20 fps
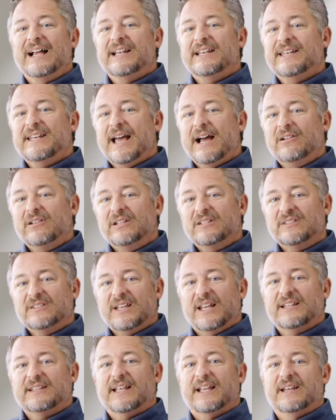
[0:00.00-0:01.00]
Now let's
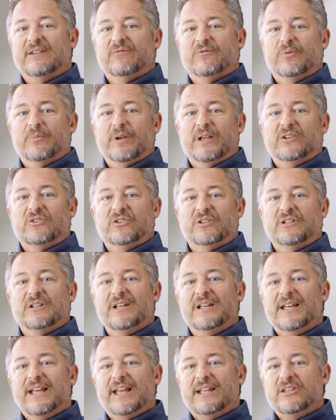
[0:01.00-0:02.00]
take that information
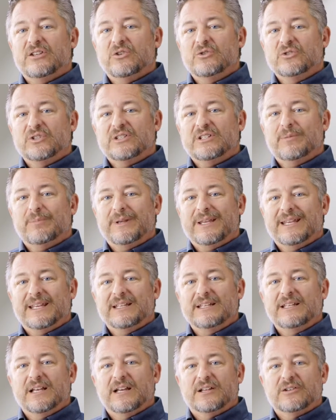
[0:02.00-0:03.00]
and use it to
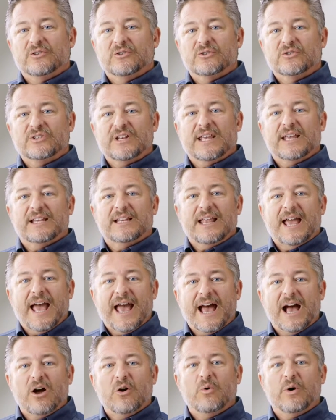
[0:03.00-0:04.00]
begin to understand
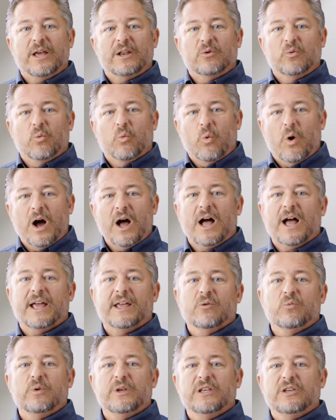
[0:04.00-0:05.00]
how and
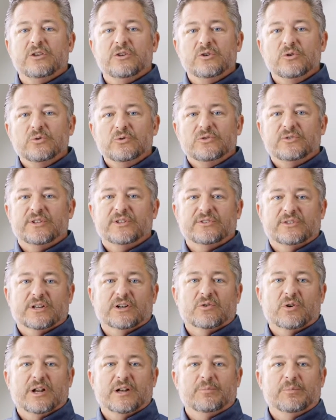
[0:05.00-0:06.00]
why we use this
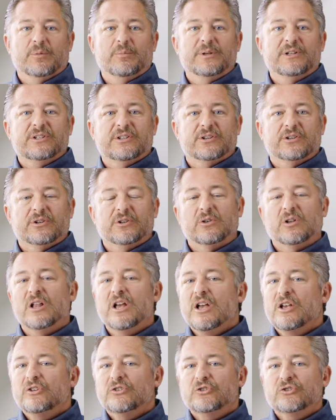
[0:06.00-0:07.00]
incredible material
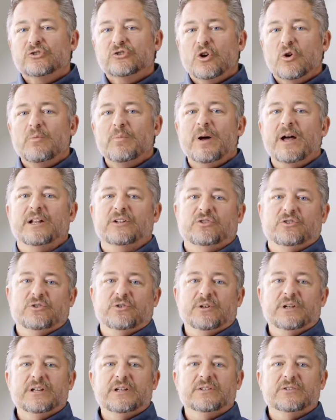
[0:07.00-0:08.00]
so much
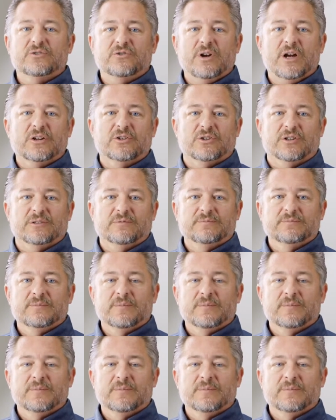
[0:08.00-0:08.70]
during construction.